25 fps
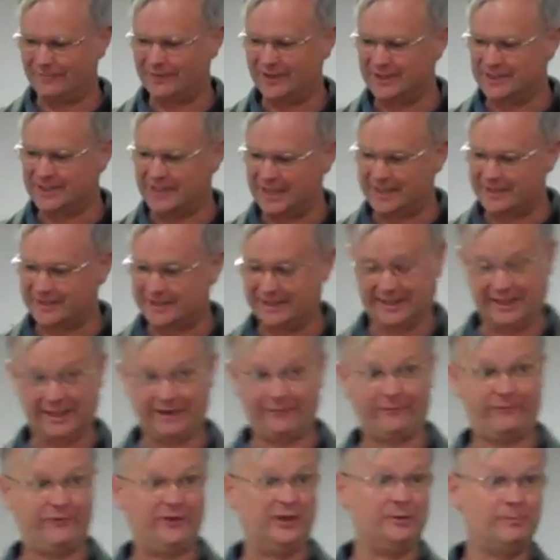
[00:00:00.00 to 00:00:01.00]
fantastic.
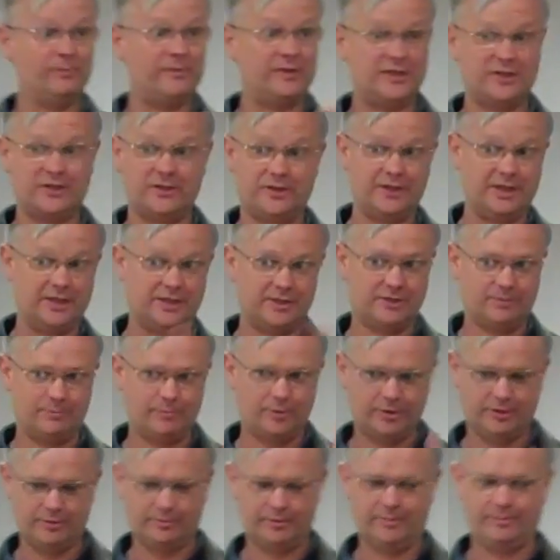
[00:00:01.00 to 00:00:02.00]
I've filmed these things and I
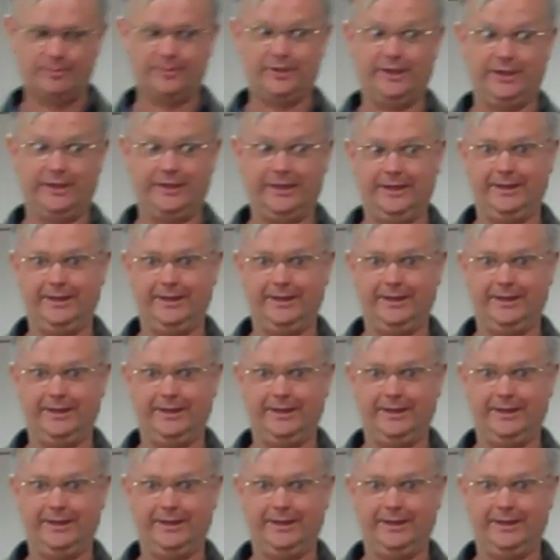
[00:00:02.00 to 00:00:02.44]
put them on